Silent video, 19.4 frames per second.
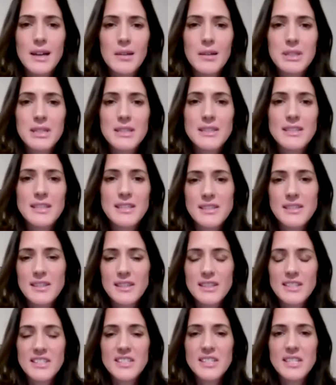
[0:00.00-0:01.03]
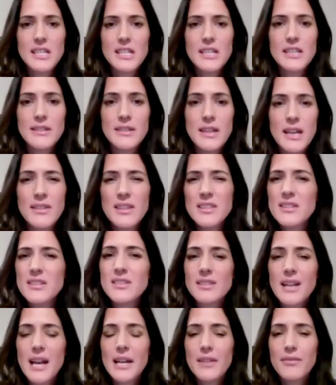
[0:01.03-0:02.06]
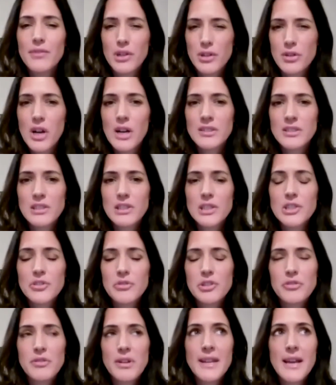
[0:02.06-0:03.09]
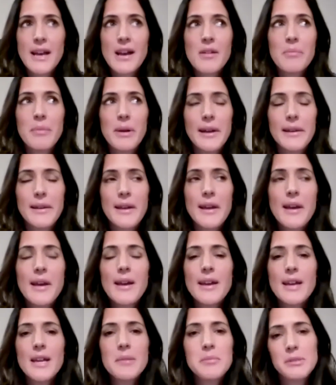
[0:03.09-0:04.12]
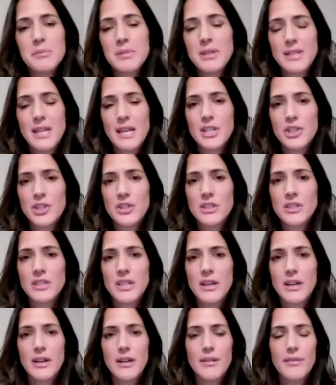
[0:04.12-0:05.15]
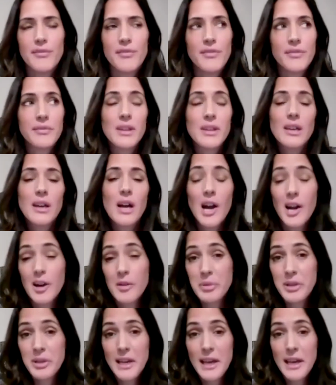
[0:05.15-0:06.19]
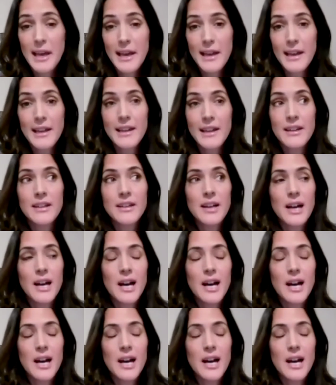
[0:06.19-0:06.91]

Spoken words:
consistently seen, and this is kind of across industries right now, but implementations of RPA,